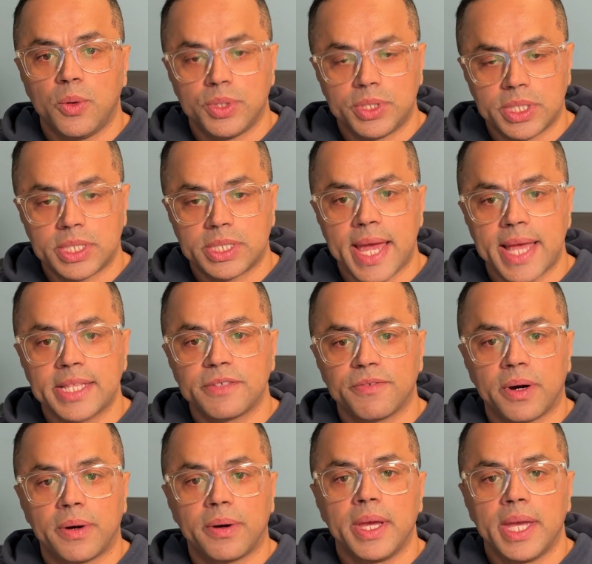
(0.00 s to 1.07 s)
stands
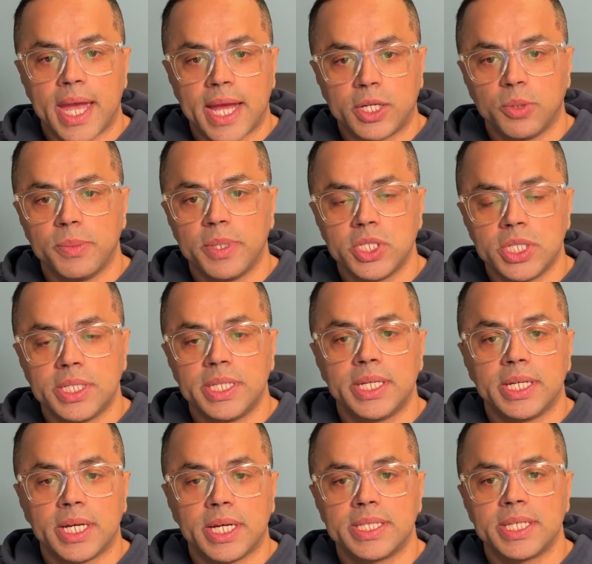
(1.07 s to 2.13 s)
for atomicity,
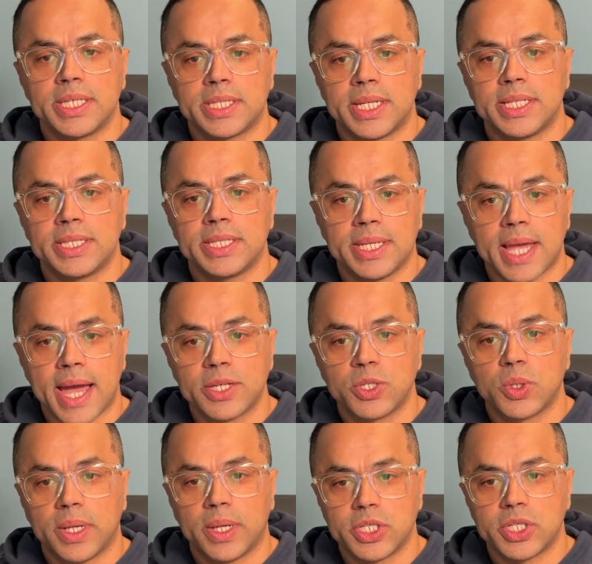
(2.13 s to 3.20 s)
consistency,
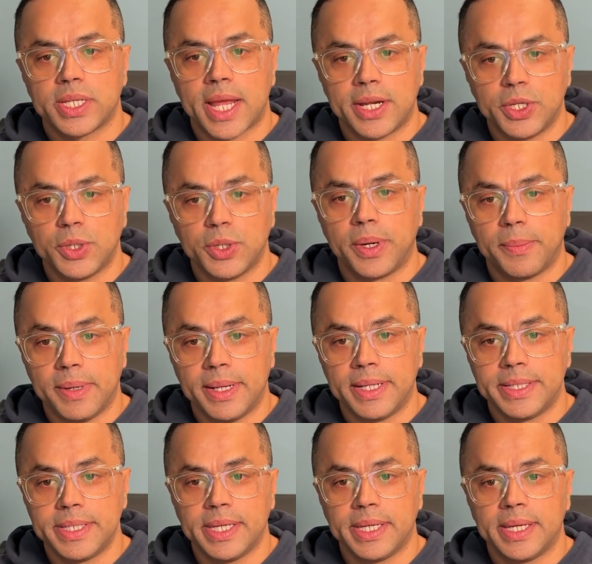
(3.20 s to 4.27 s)
isolation, and
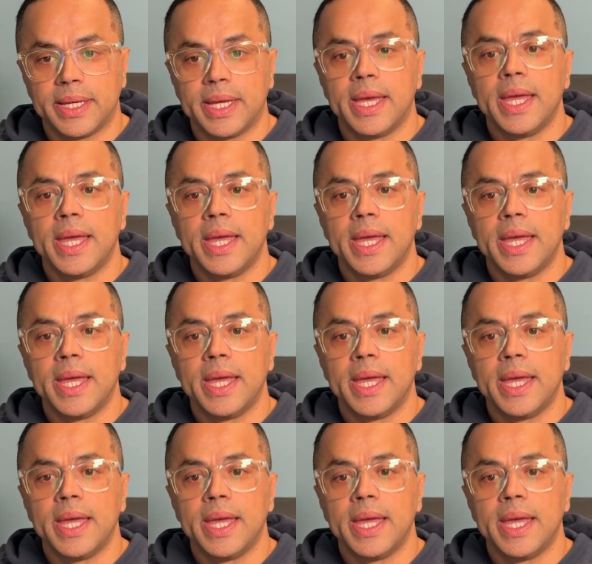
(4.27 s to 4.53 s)
durability.